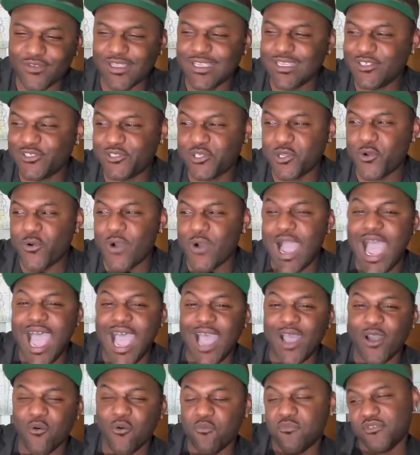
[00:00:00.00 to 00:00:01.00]
So
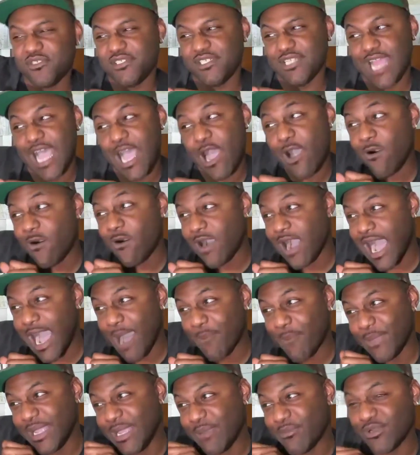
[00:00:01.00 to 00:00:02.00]
now
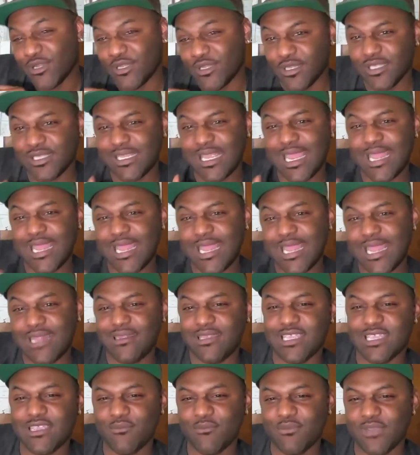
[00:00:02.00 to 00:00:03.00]
I'm able to look at
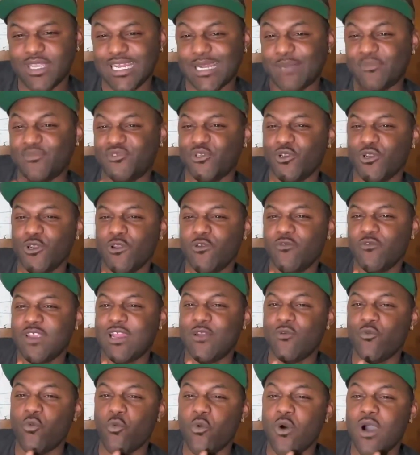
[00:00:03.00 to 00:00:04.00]
them and observe
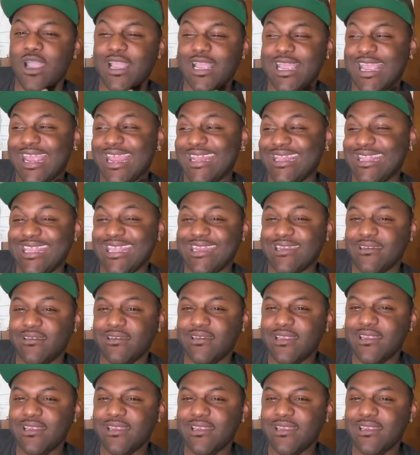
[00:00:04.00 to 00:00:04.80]
and then